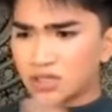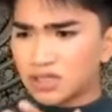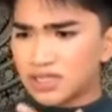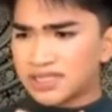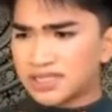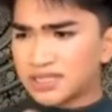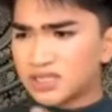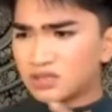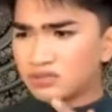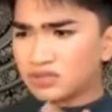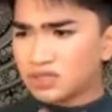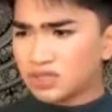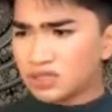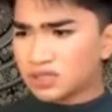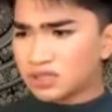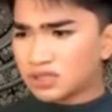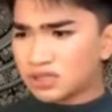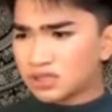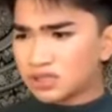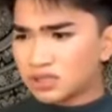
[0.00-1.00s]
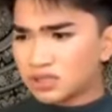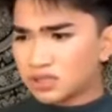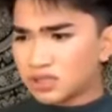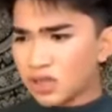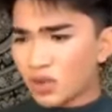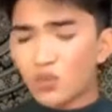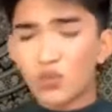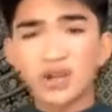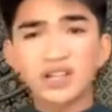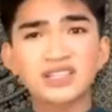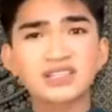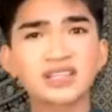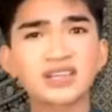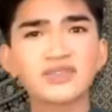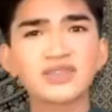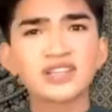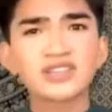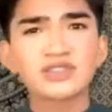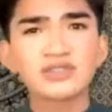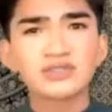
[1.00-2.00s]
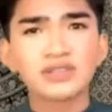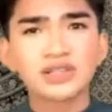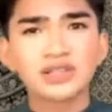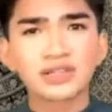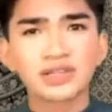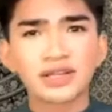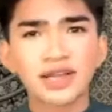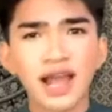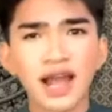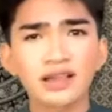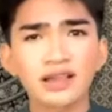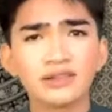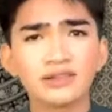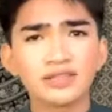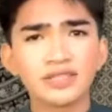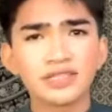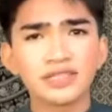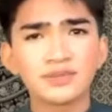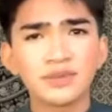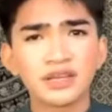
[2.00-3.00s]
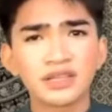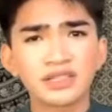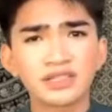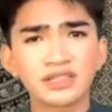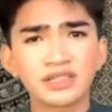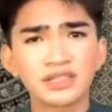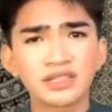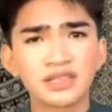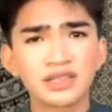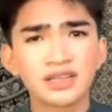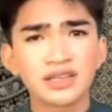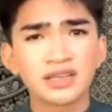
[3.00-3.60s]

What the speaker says: This is only, 1 serving is only 30 calories, bitch.